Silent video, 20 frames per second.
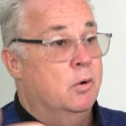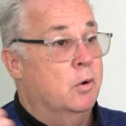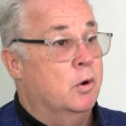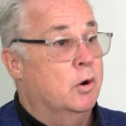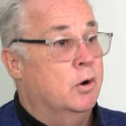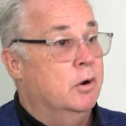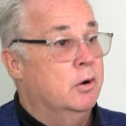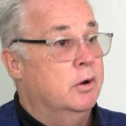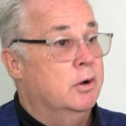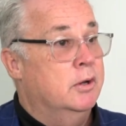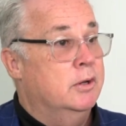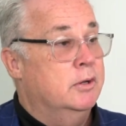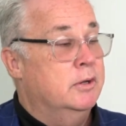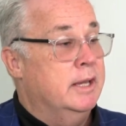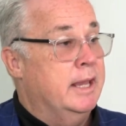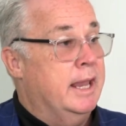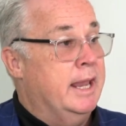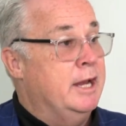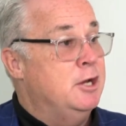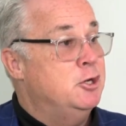or
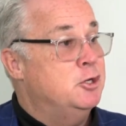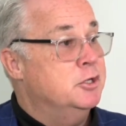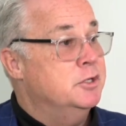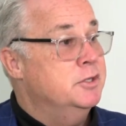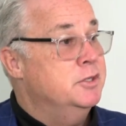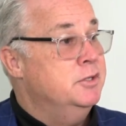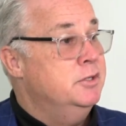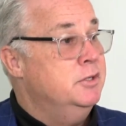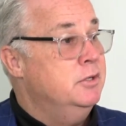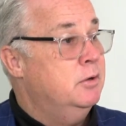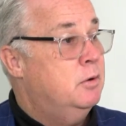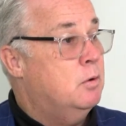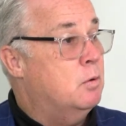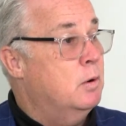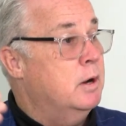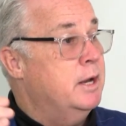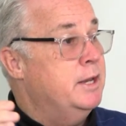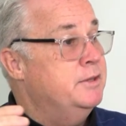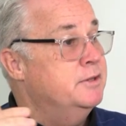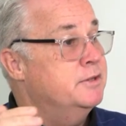Asian
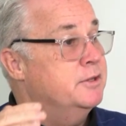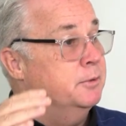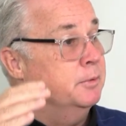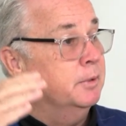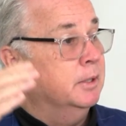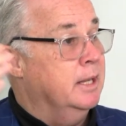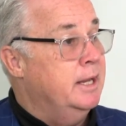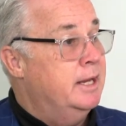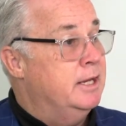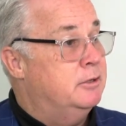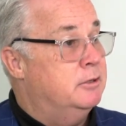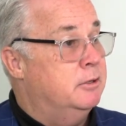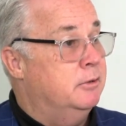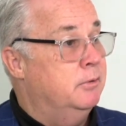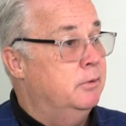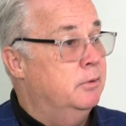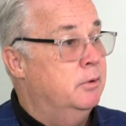coins that relate to